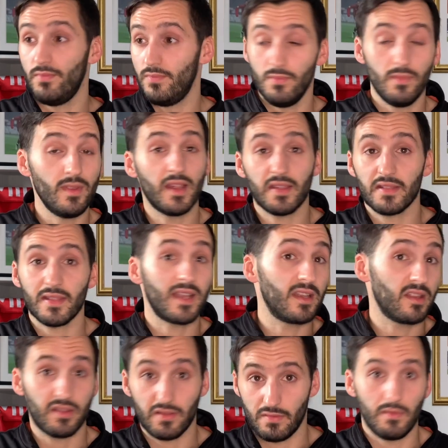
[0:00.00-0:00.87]
let's say
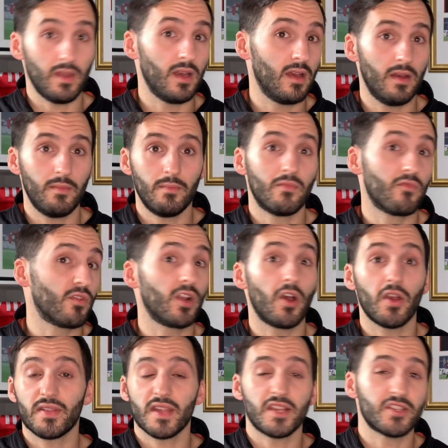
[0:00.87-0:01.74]
this
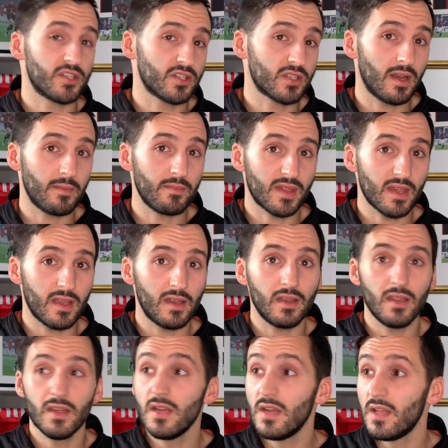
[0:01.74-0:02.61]
Renato Sanchez comes
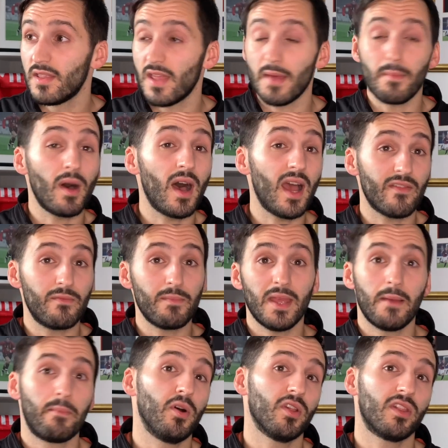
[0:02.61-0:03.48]
in, there might even
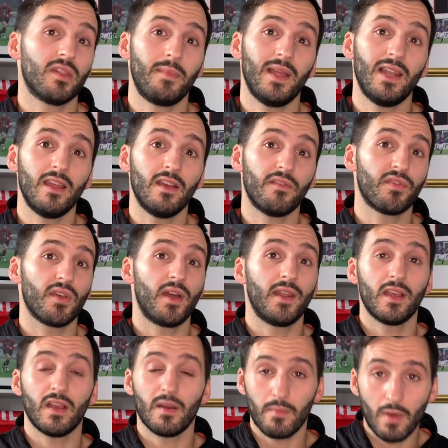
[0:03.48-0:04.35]
be a possibility of
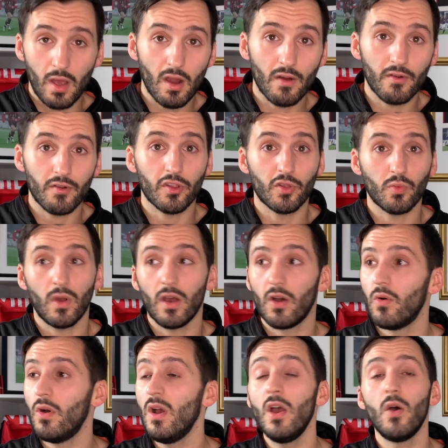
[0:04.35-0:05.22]
signing Kamara as
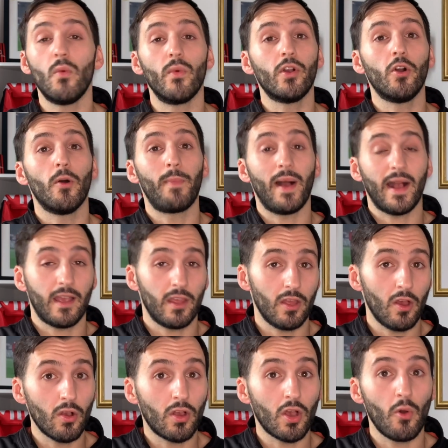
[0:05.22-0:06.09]
well. We've got
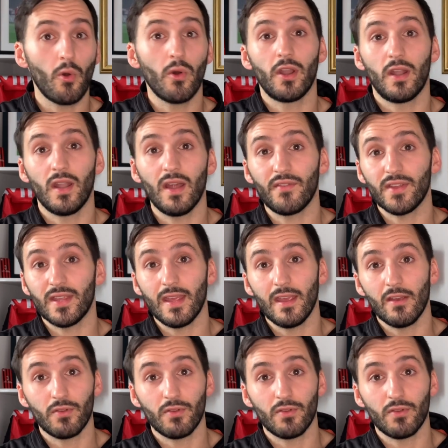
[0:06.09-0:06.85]
Bakayoko on another year on